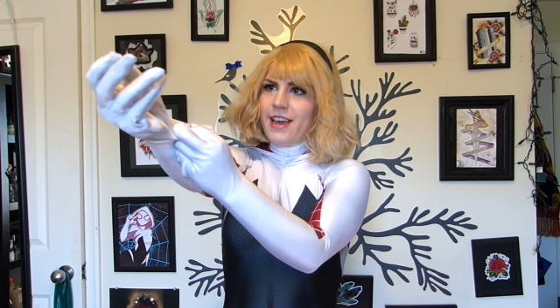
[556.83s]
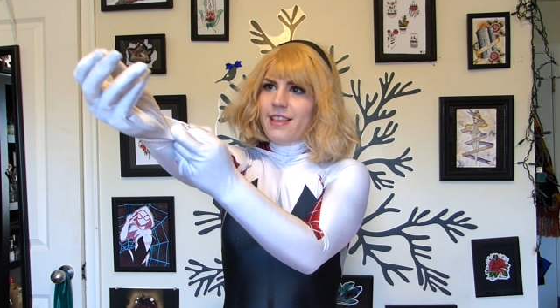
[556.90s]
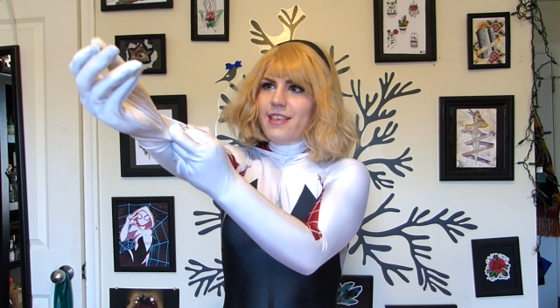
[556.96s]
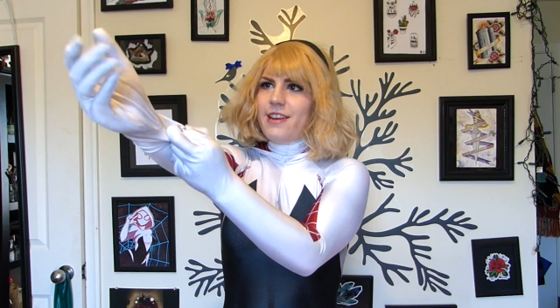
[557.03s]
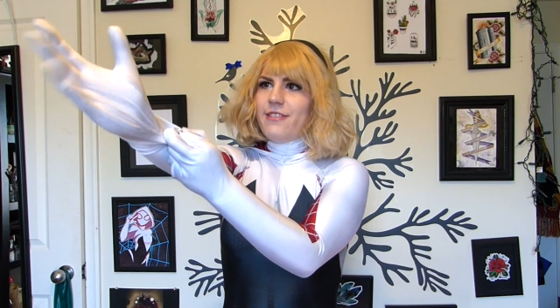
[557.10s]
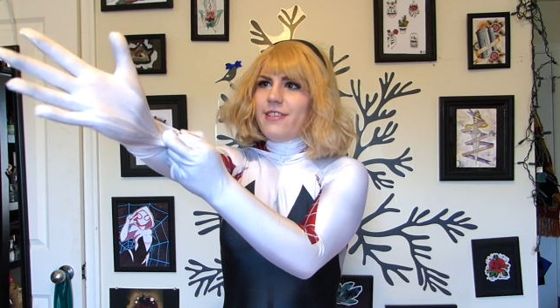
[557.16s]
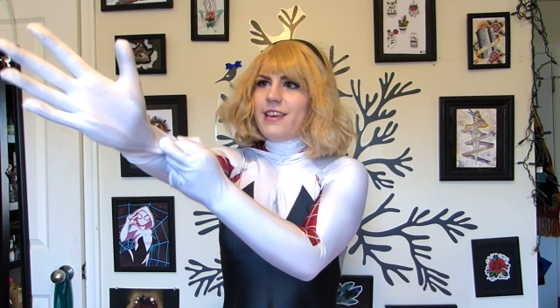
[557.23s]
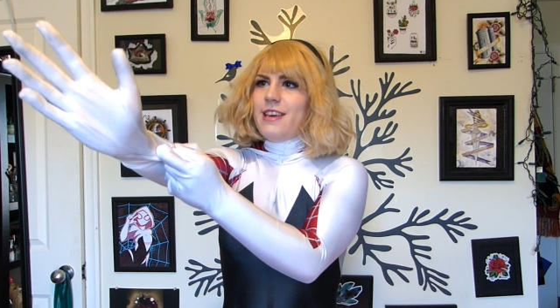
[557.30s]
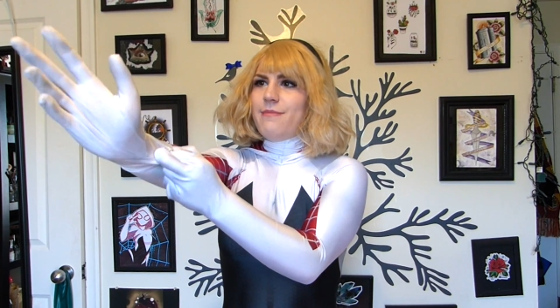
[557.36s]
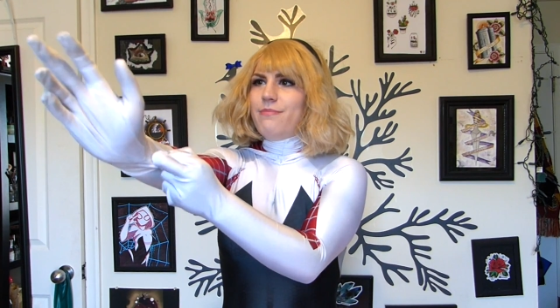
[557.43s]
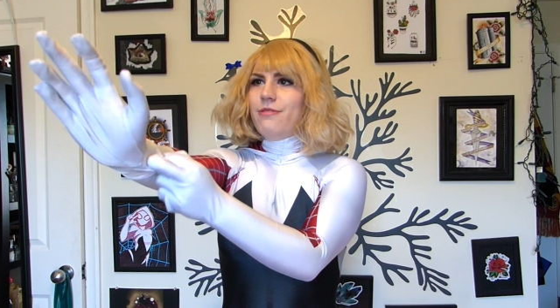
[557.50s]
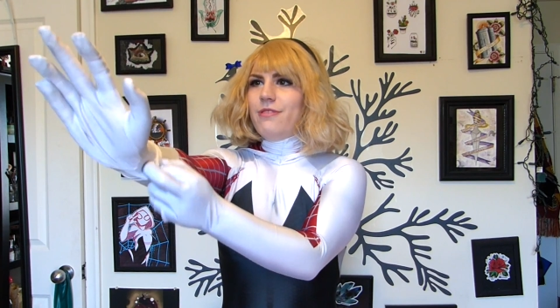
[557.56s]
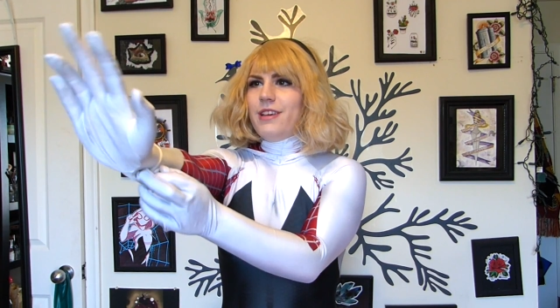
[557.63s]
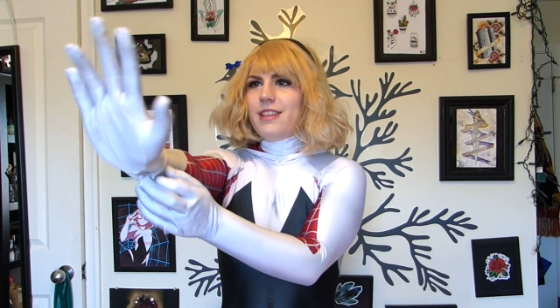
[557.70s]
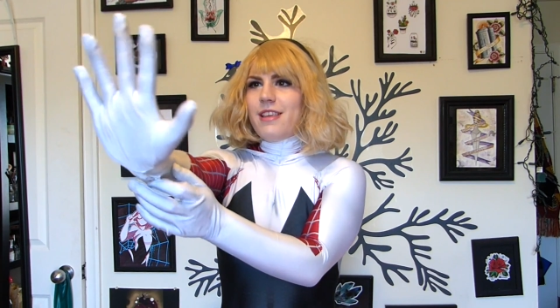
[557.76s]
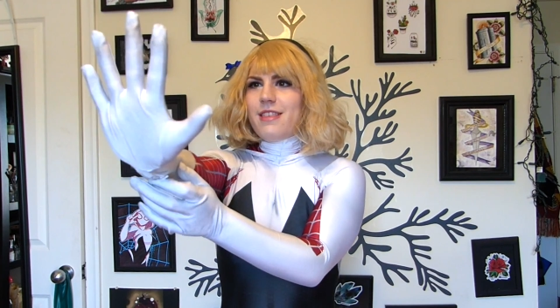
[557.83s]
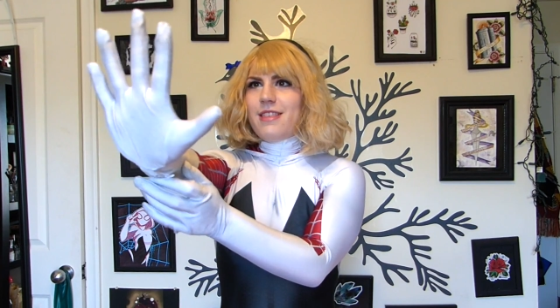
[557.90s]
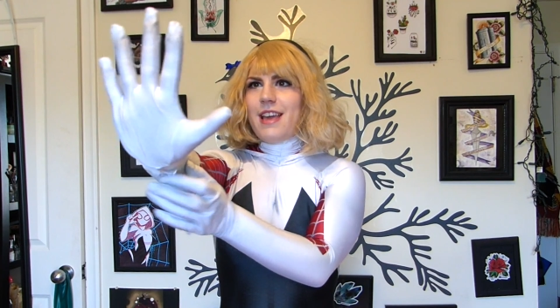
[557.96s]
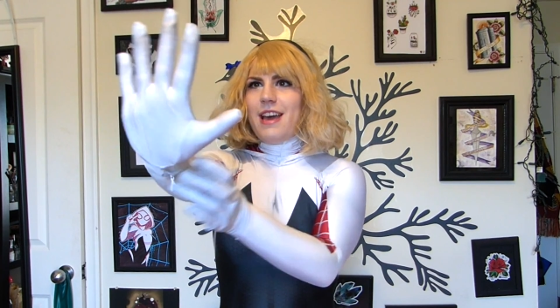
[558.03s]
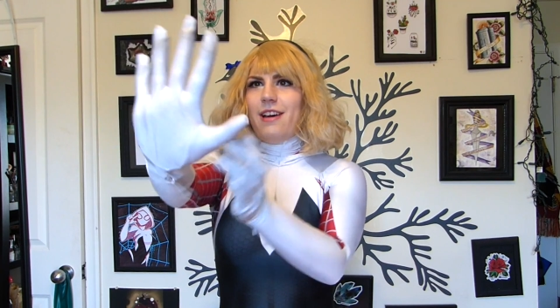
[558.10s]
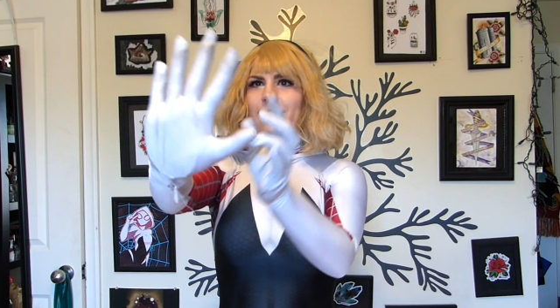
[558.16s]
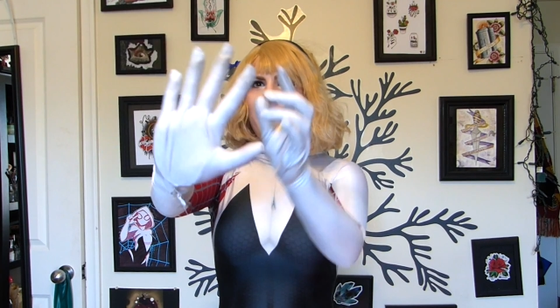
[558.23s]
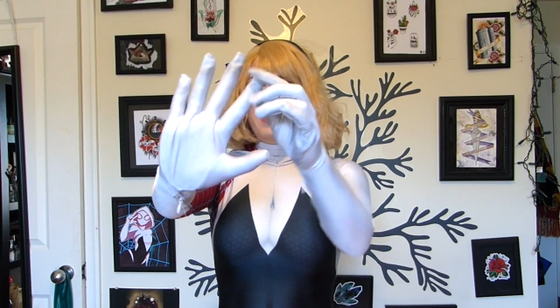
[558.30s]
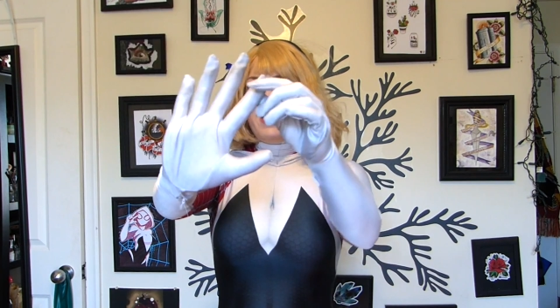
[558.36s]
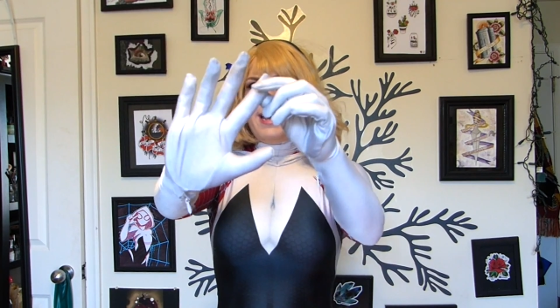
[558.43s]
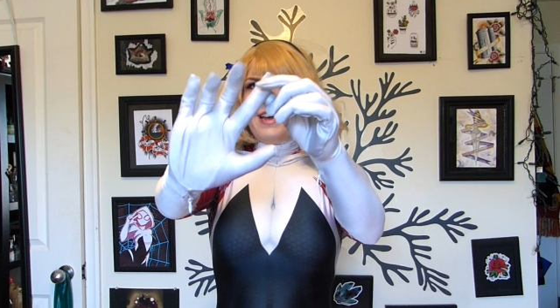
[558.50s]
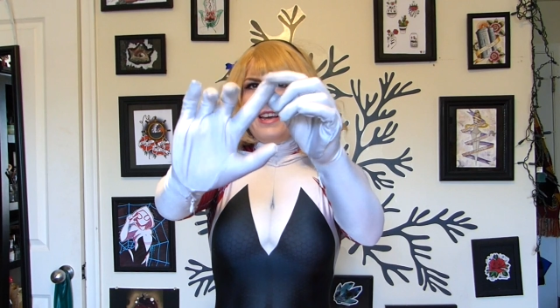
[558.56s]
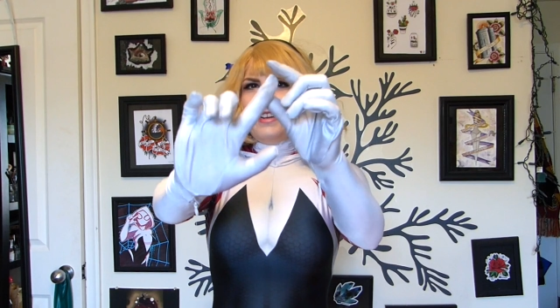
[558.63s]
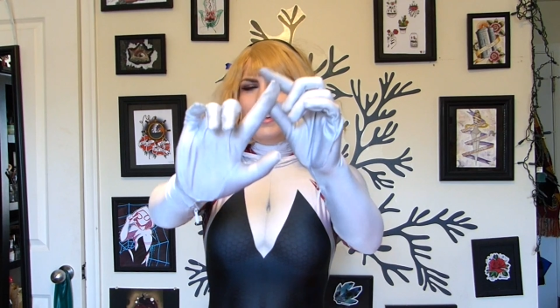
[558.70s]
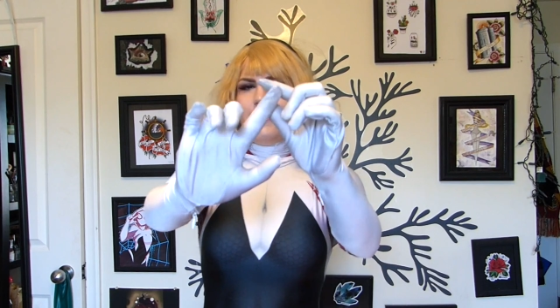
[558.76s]
continually keep pulling this down
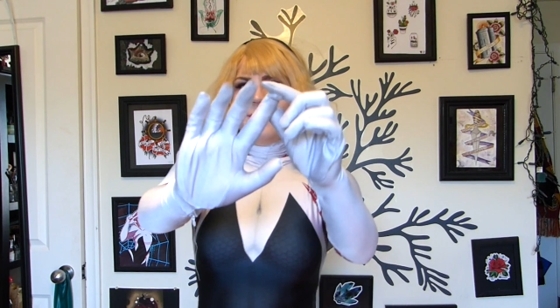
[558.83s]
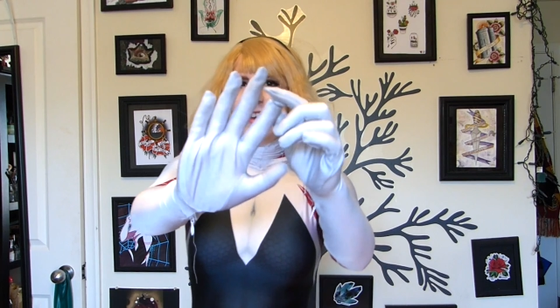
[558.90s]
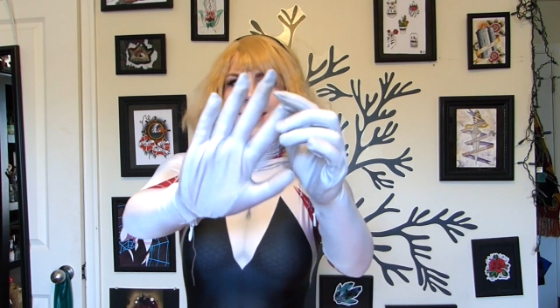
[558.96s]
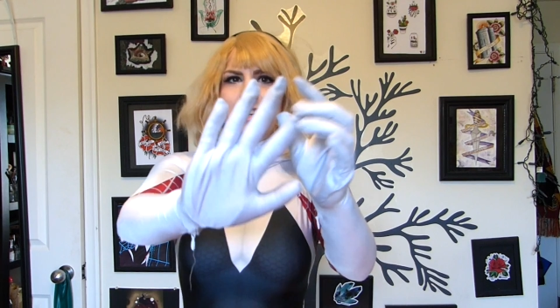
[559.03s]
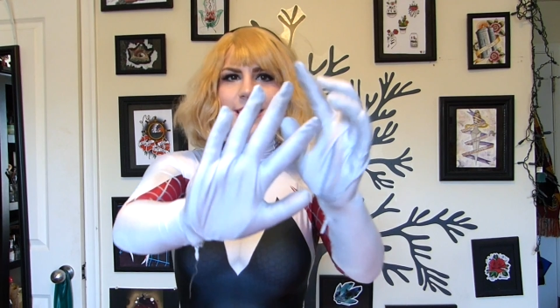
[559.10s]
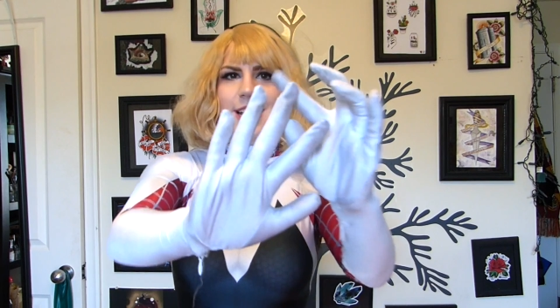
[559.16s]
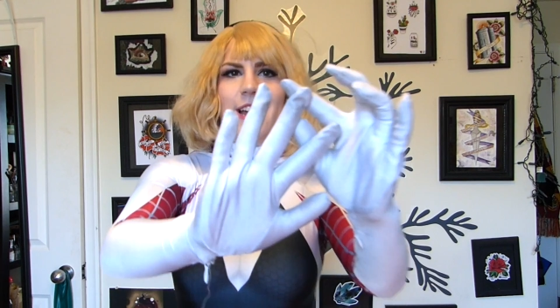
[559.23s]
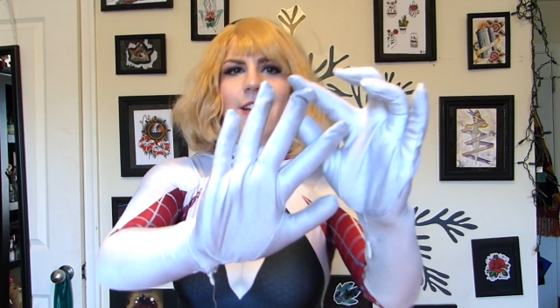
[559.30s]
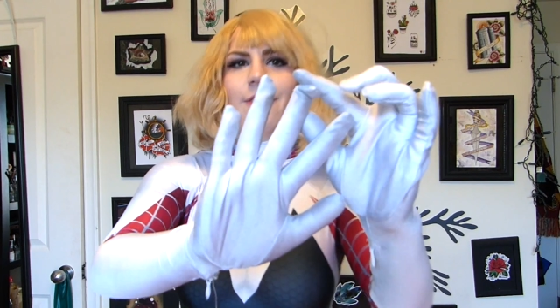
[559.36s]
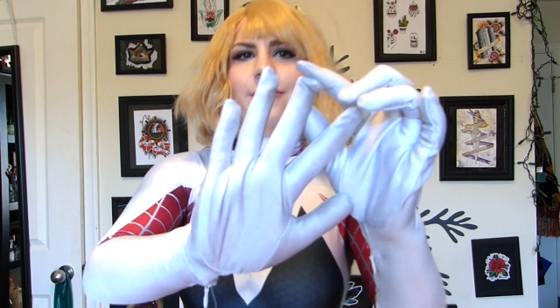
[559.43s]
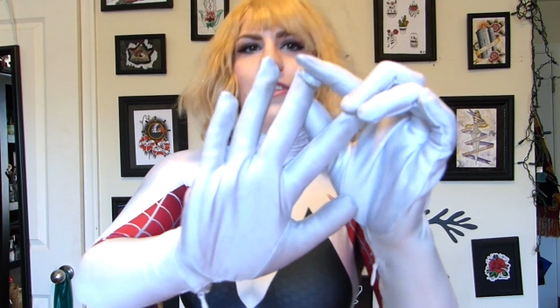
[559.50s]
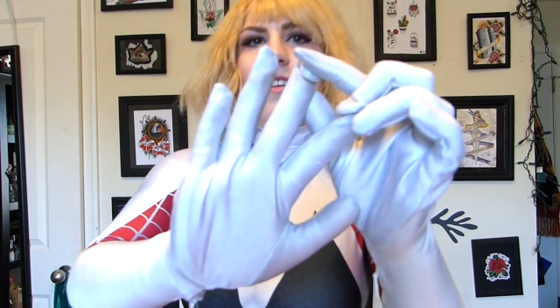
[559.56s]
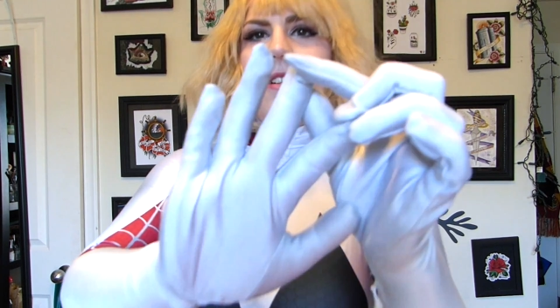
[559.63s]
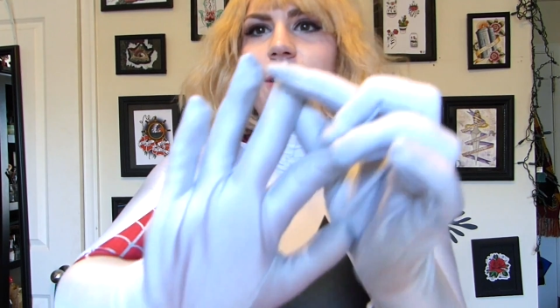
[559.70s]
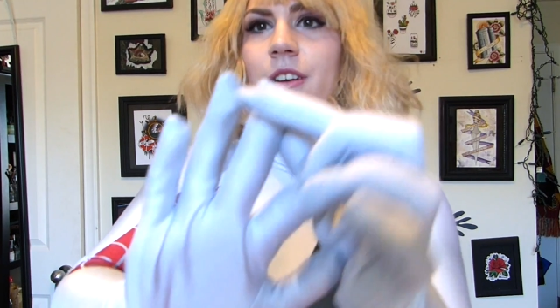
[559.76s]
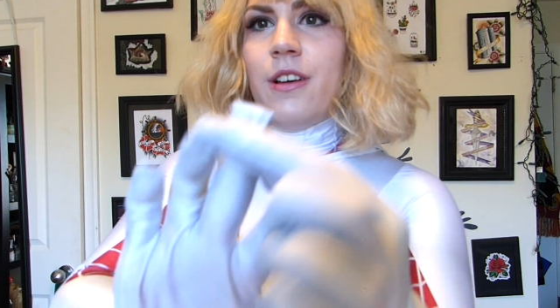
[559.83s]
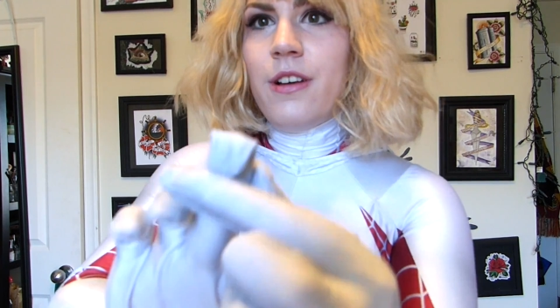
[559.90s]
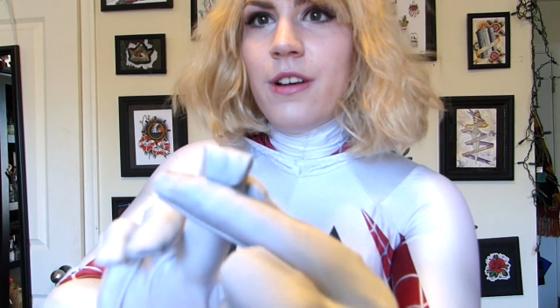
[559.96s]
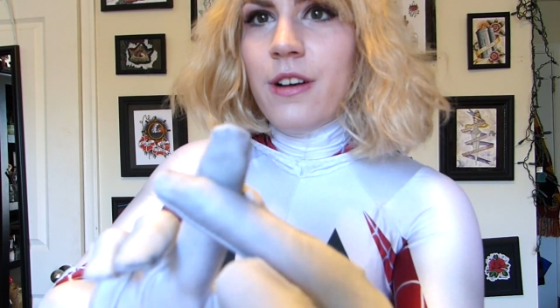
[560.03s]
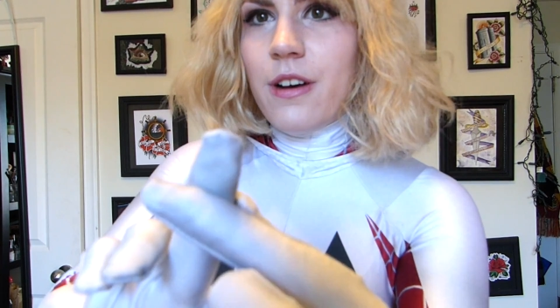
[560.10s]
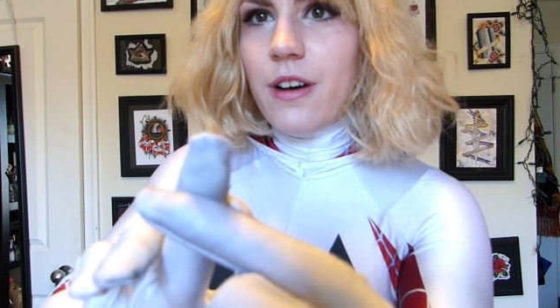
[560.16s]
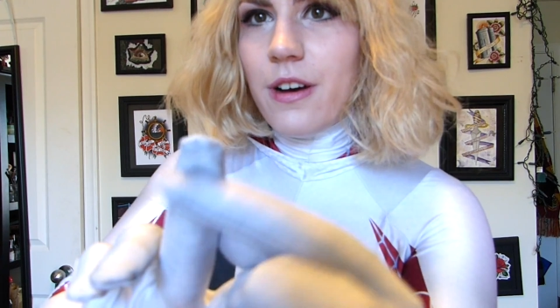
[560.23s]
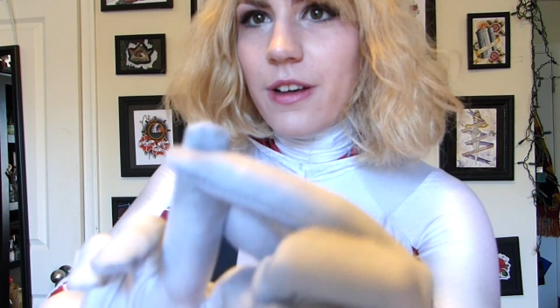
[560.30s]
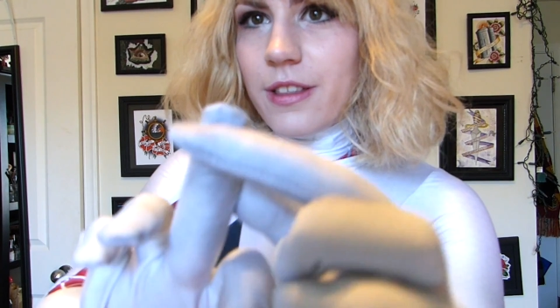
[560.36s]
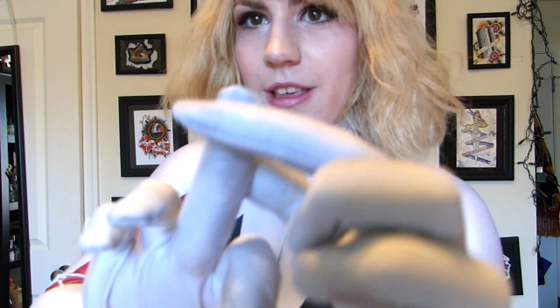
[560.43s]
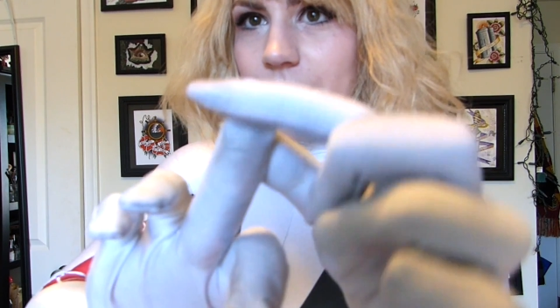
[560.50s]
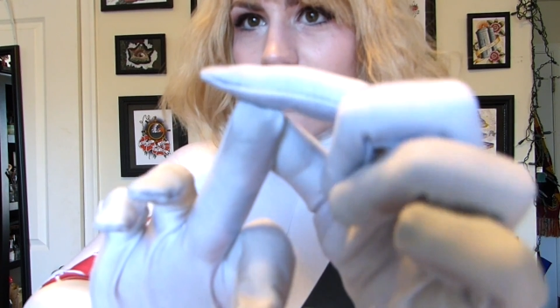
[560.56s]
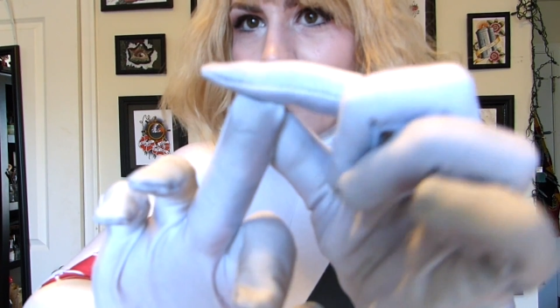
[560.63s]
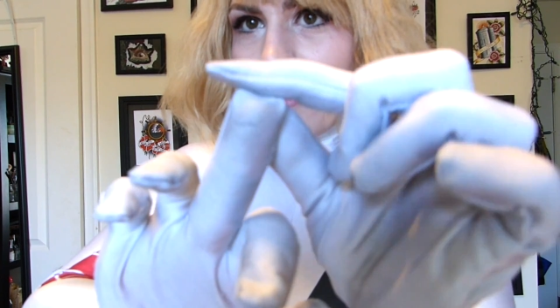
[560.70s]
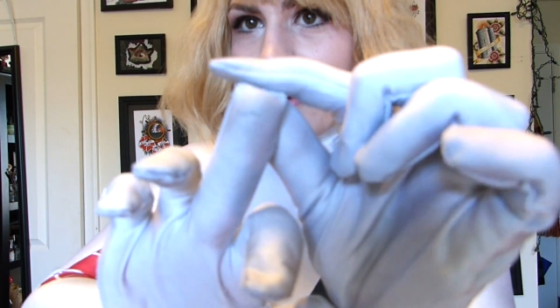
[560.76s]
and if I didn't have all this